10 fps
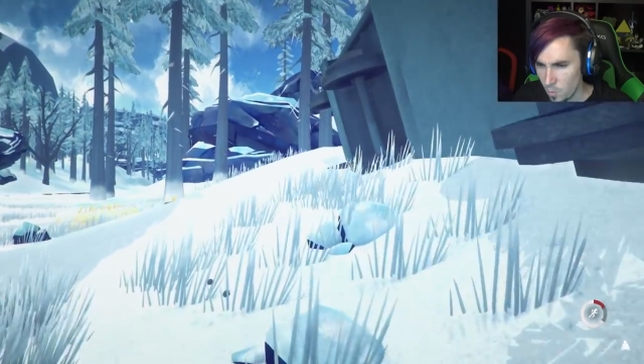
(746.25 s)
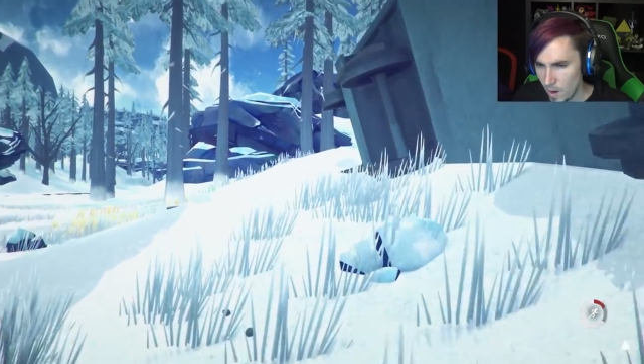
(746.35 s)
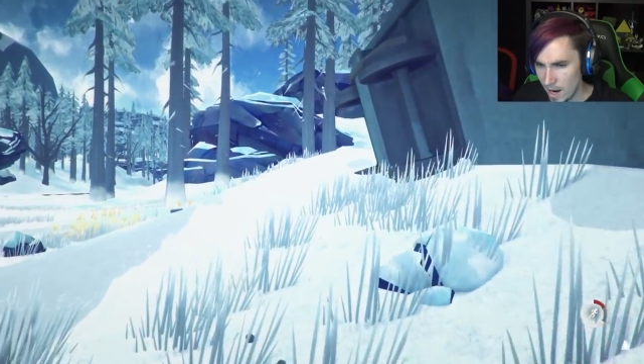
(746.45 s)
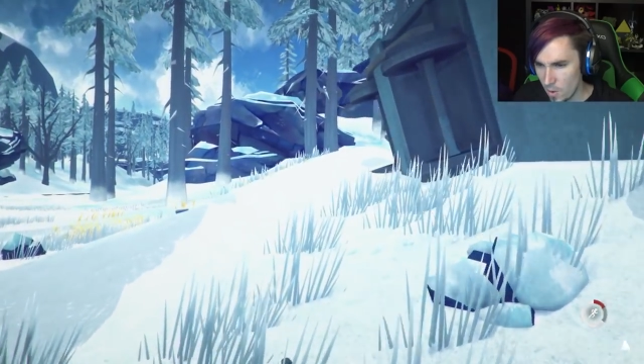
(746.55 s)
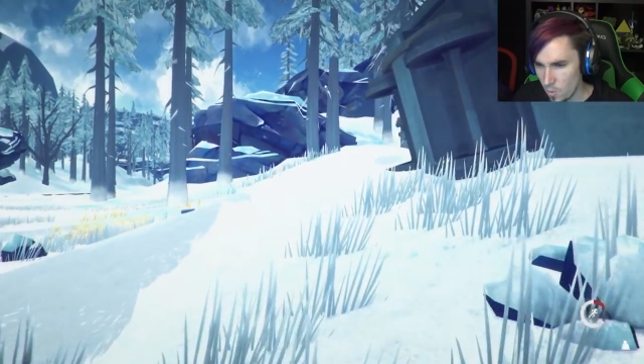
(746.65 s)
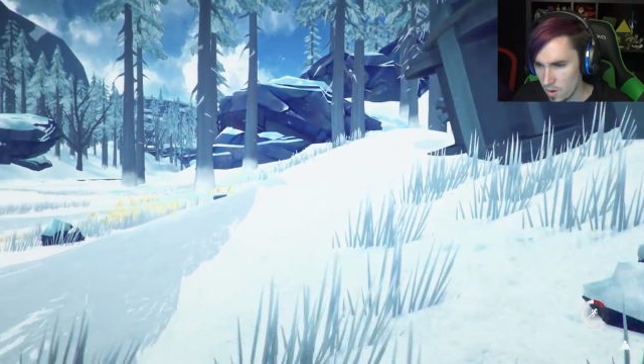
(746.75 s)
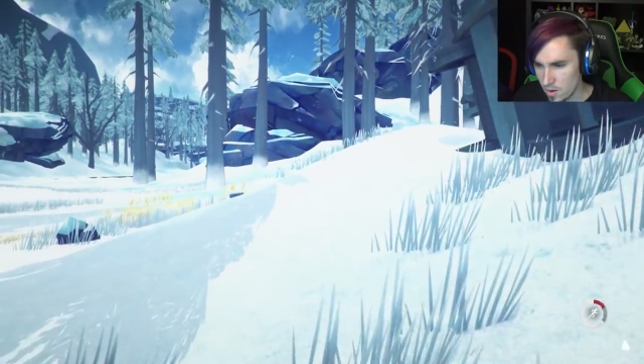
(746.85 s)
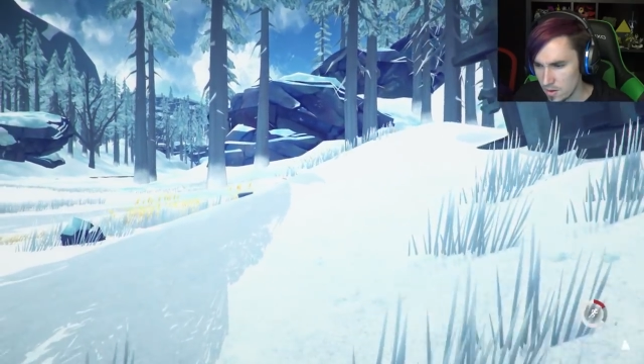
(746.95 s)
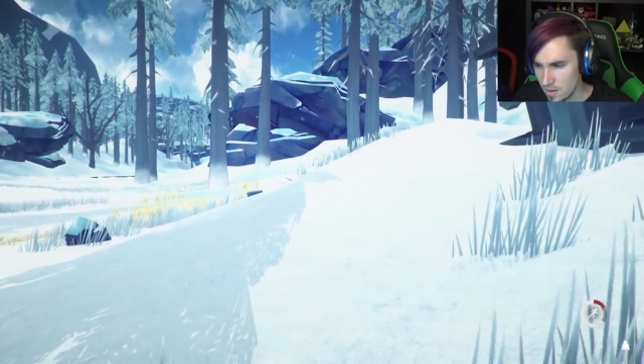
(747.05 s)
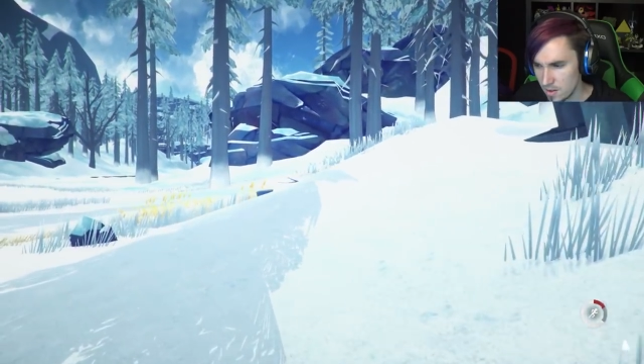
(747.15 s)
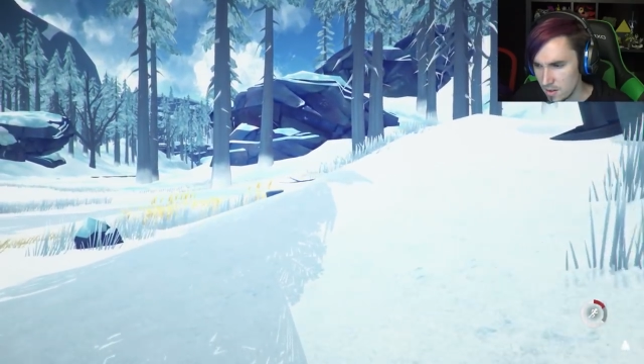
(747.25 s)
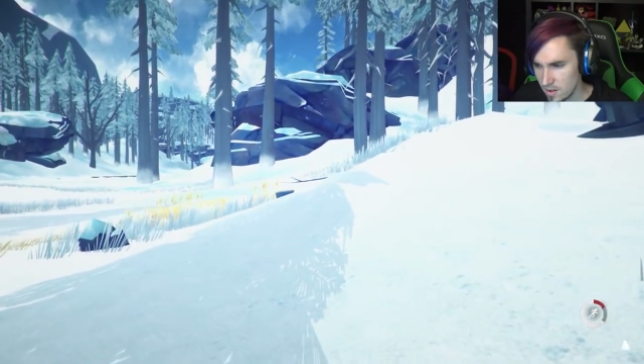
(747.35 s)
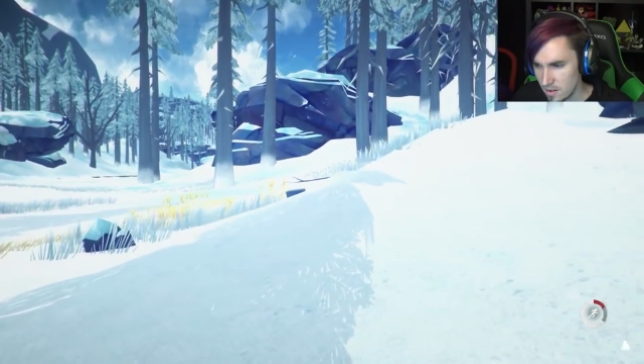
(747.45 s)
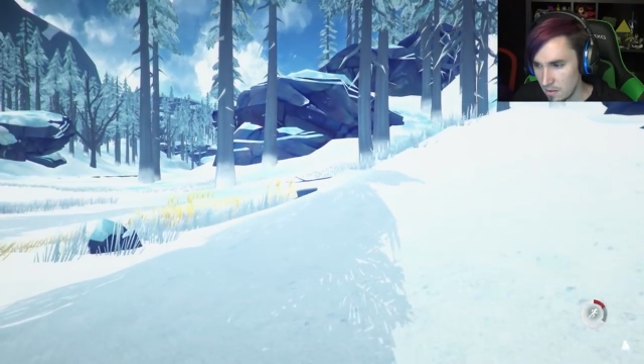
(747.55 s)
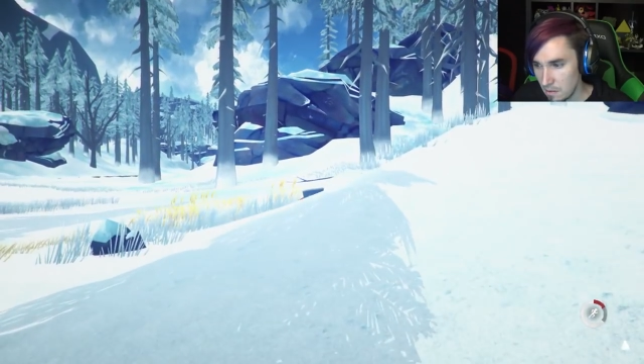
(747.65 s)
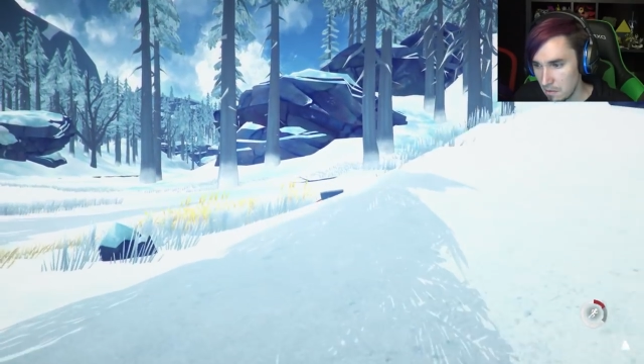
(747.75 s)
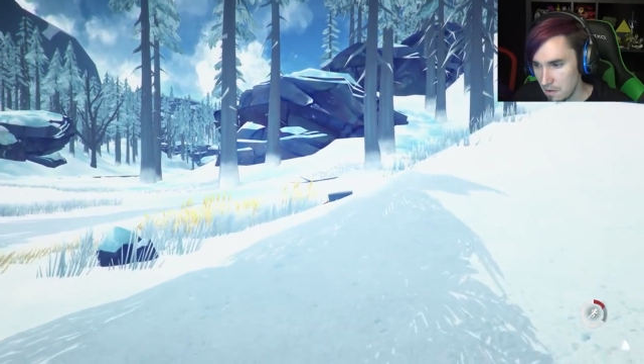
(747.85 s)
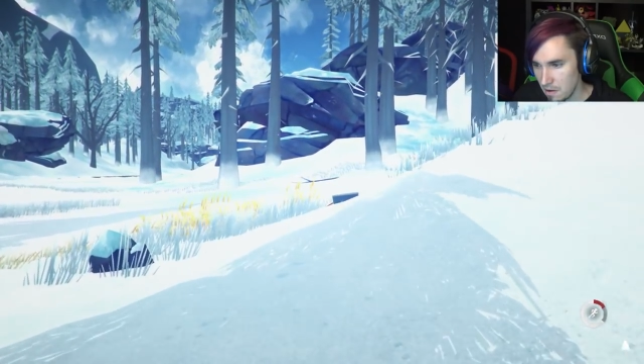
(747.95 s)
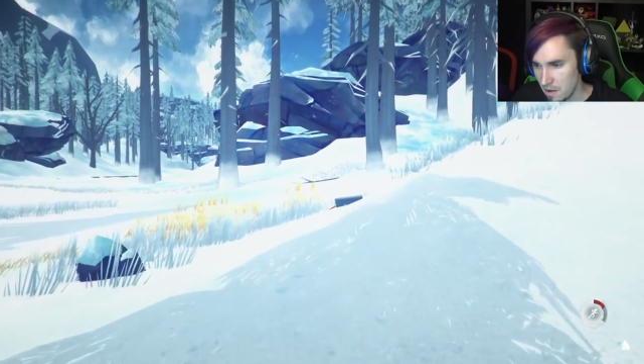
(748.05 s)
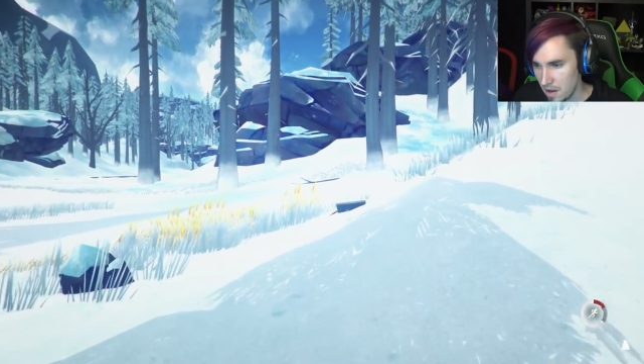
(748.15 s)
Wow.
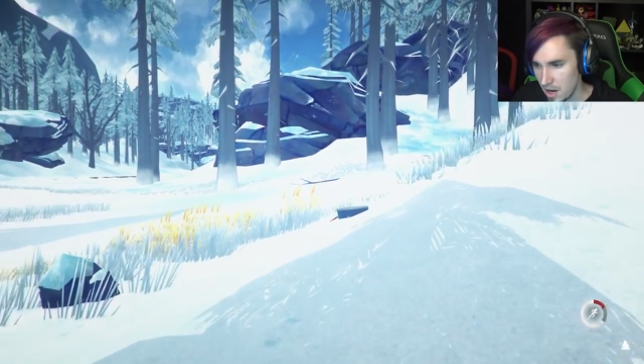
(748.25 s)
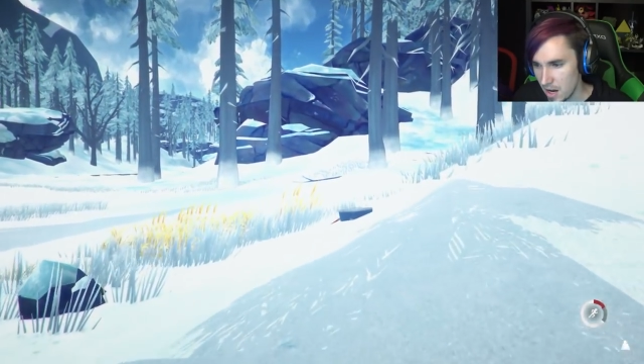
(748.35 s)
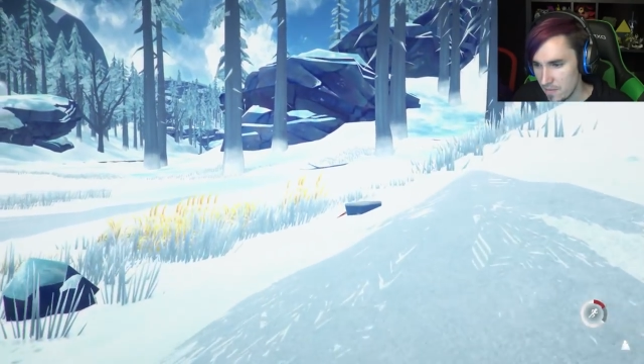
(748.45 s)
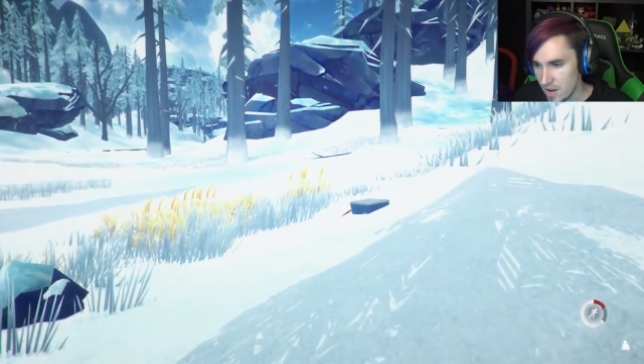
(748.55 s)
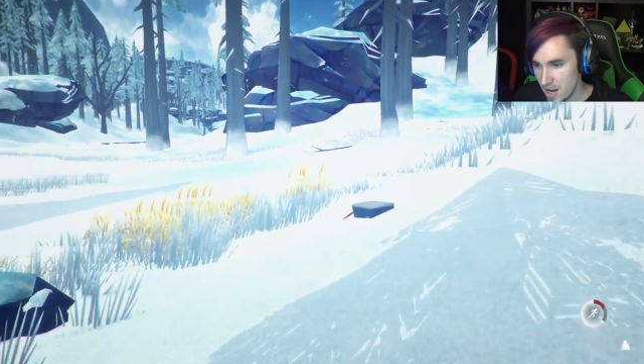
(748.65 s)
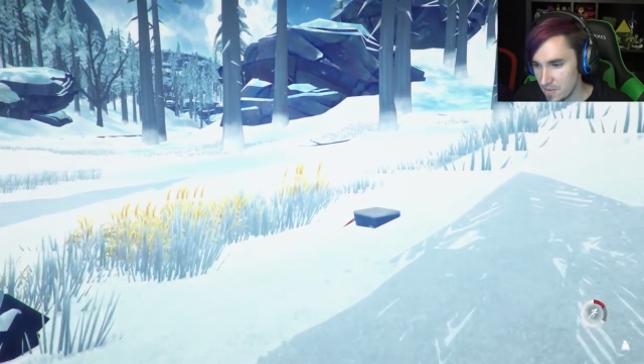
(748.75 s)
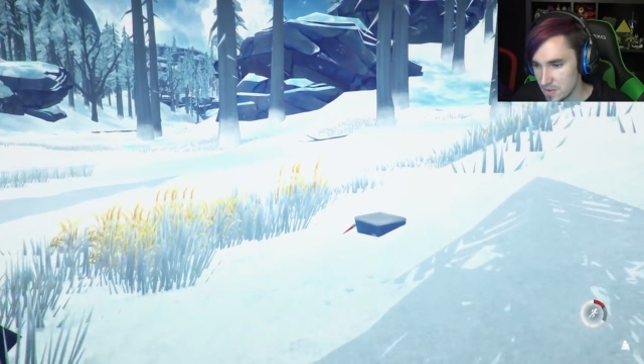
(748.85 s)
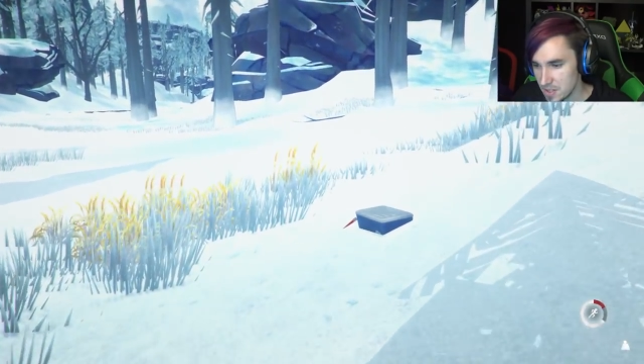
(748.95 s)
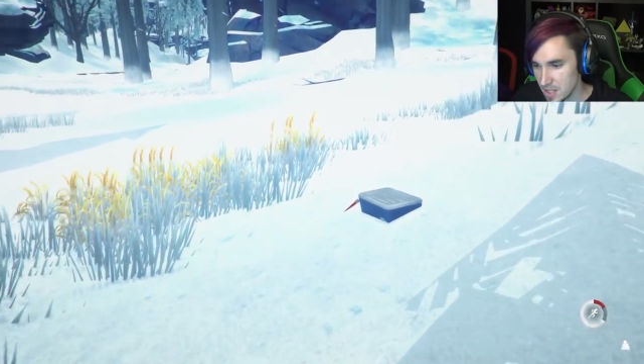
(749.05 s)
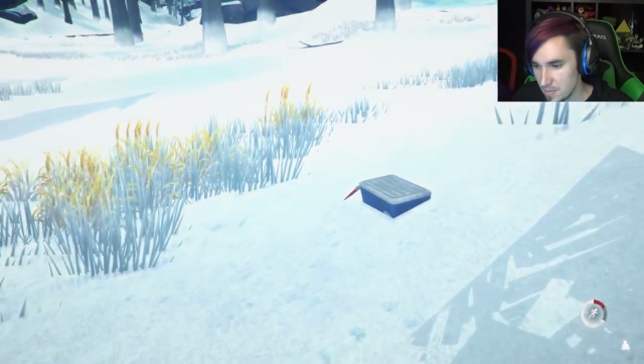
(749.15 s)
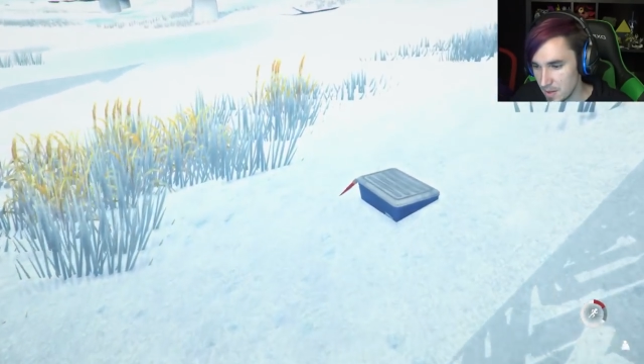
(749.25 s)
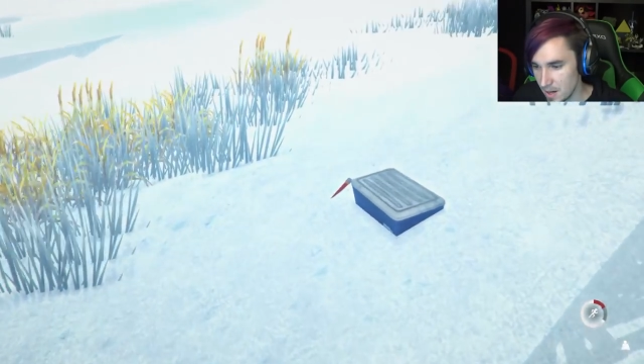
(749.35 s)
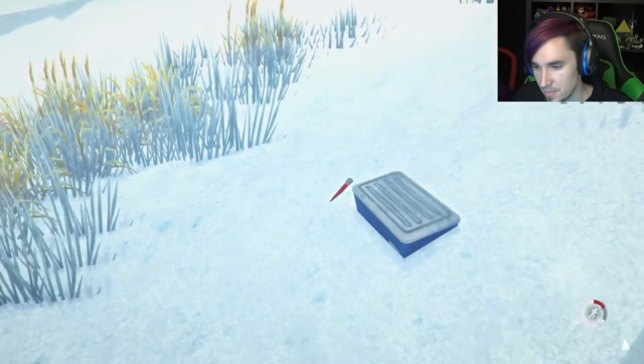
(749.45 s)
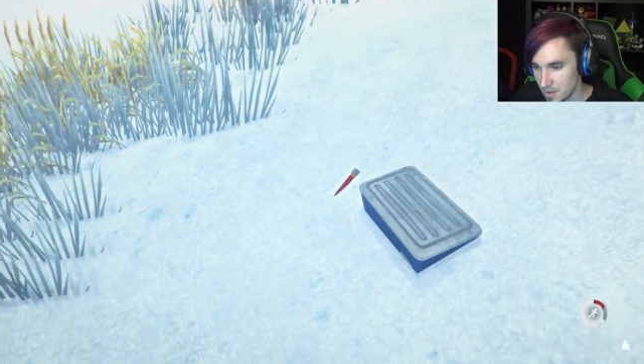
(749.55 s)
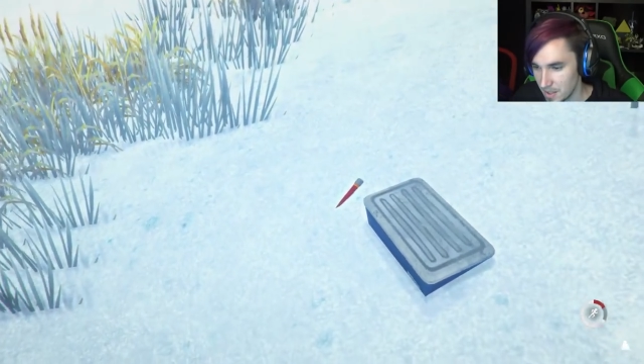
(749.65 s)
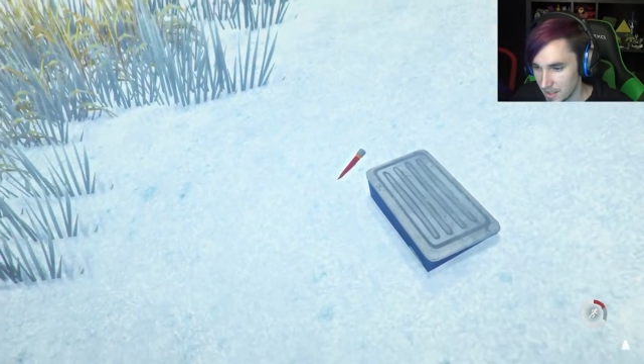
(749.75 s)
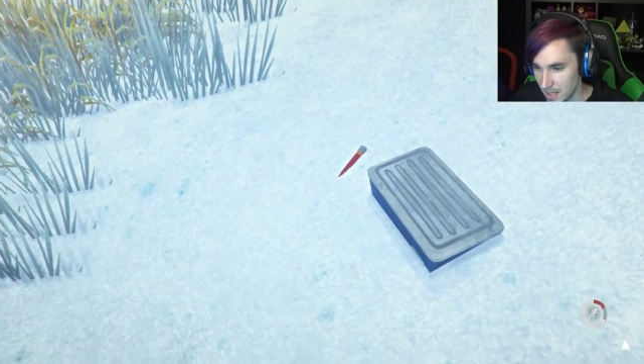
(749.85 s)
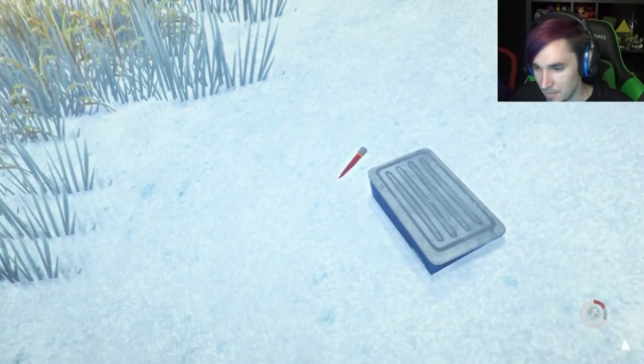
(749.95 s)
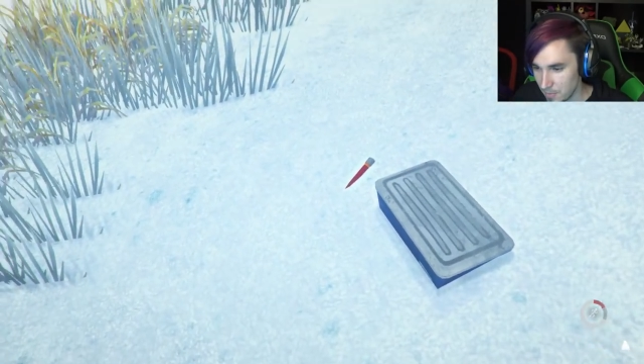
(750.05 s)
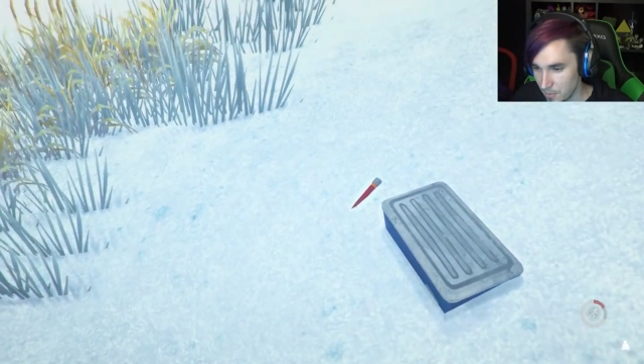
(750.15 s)
Huh. I've never seen it be empty like
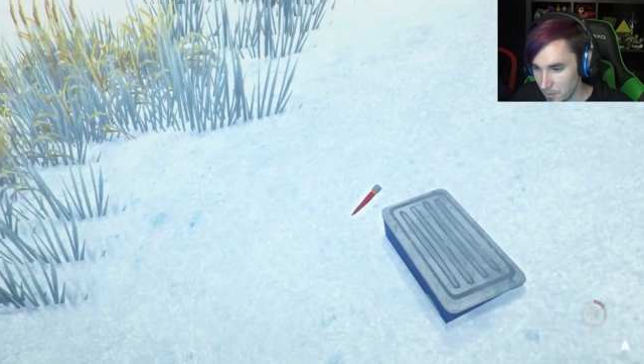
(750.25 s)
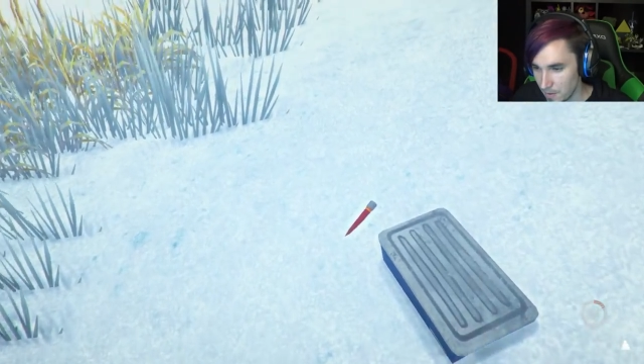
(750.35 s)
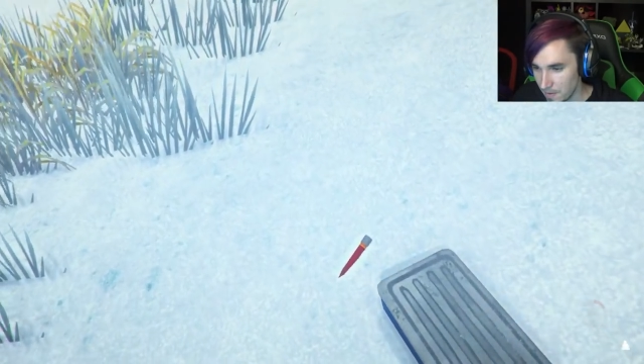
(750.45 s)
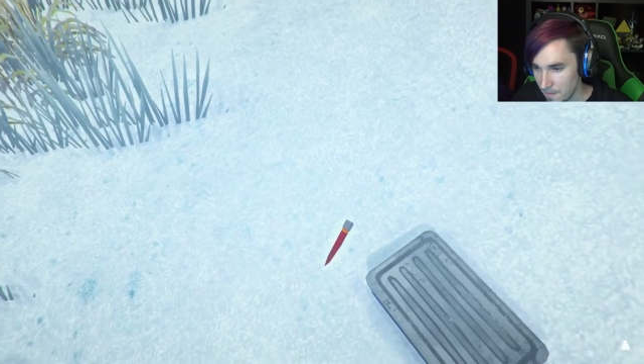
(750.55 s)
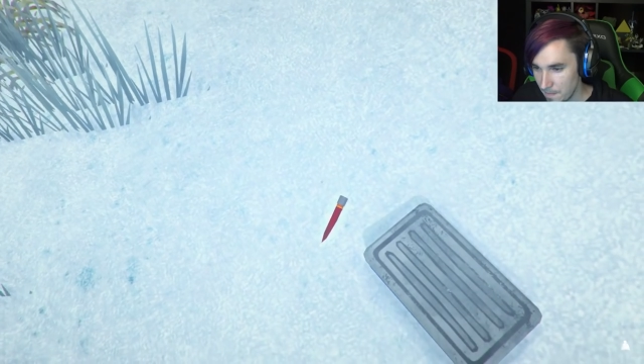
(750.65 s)
that before.